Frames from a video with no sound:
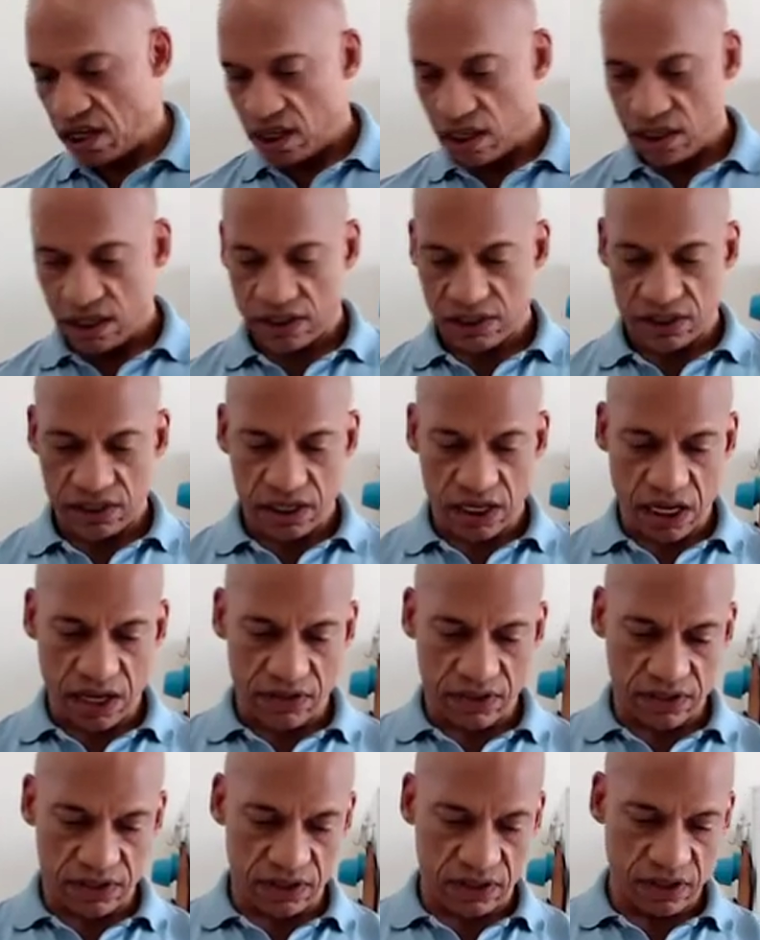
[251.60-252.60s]
Let's see how
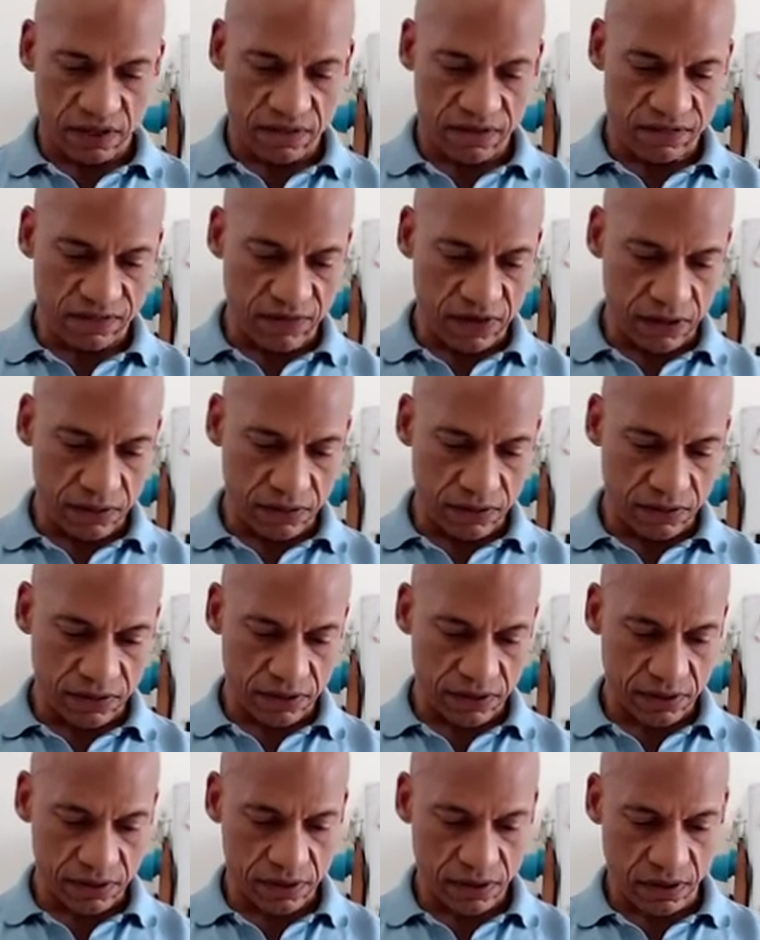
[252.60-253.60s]
this
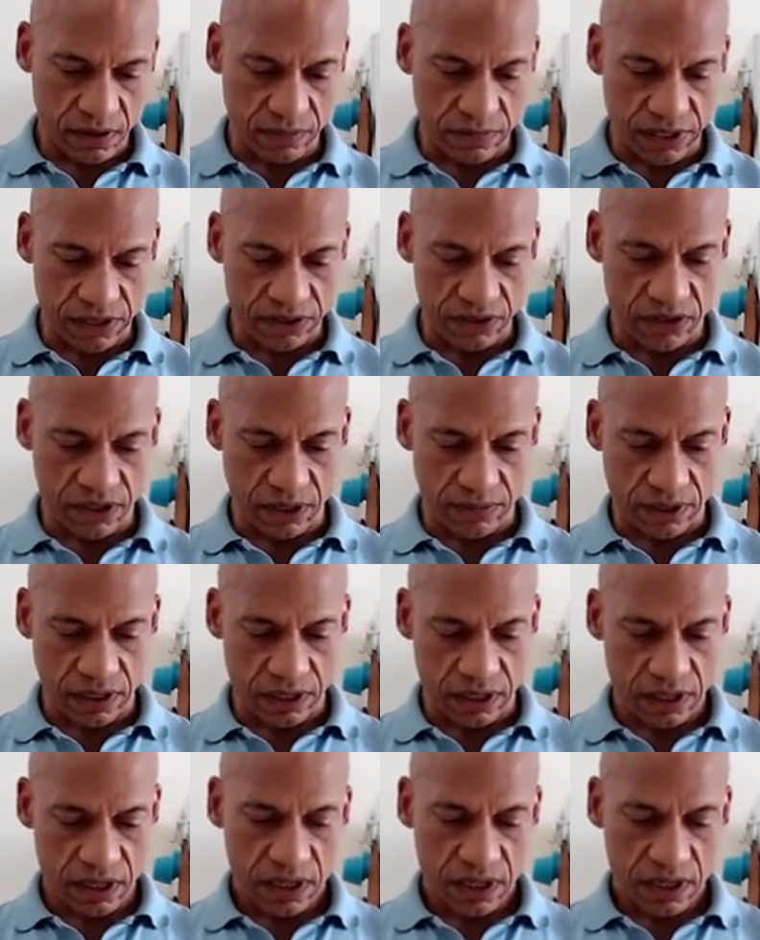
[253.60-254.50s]
feels on my stomach.